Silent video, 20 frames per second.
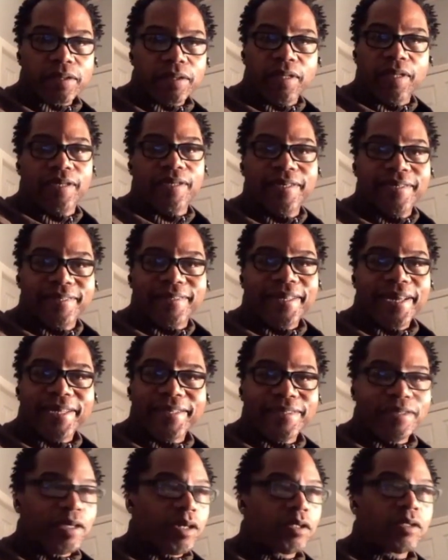
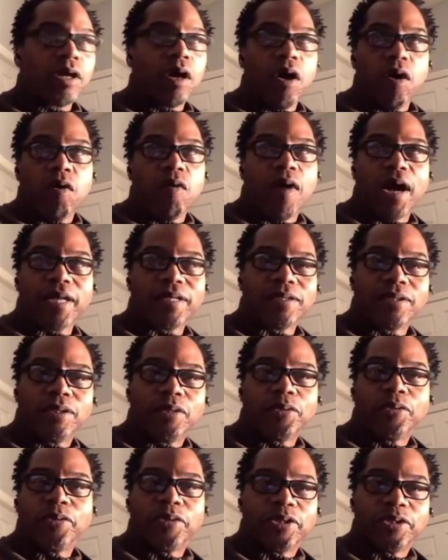That, oh, I didn't know
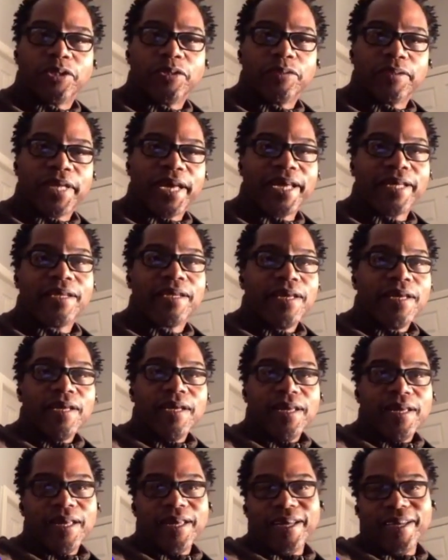you could do that,
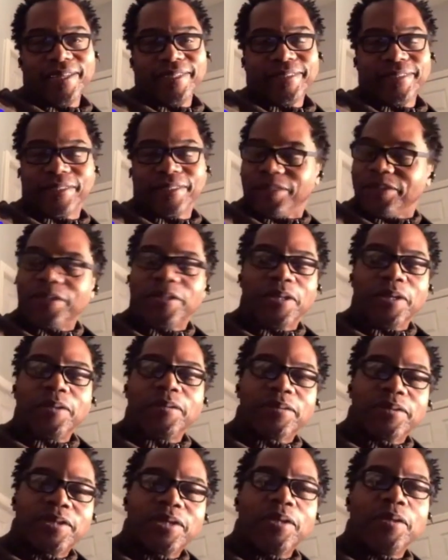and
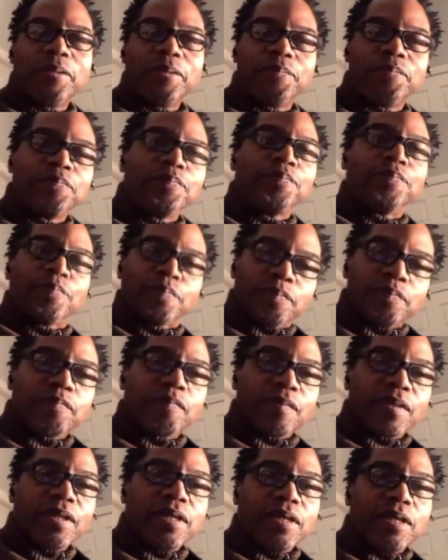so
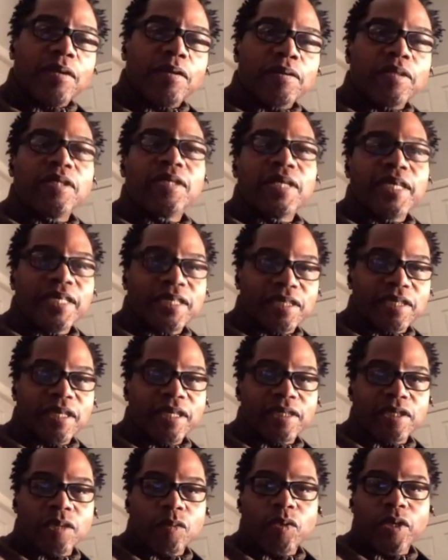
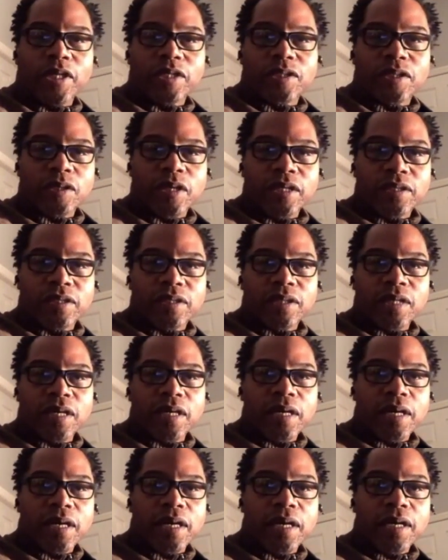it's
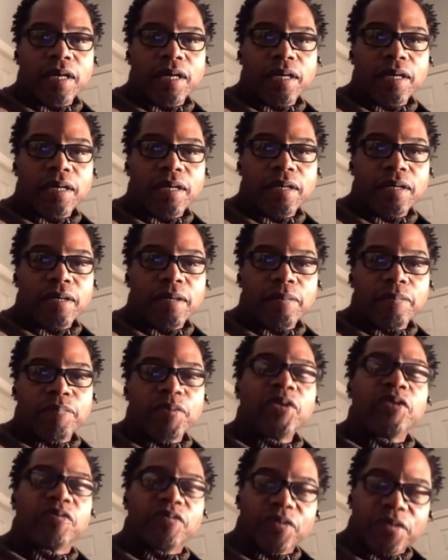a
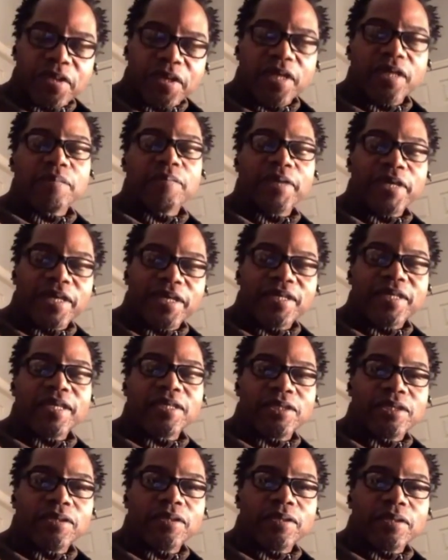beautiful thing, man,
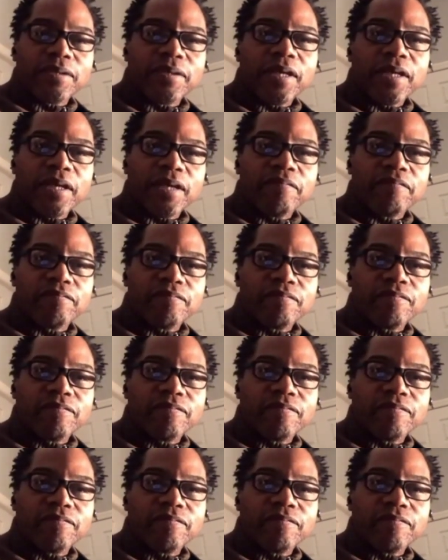that you're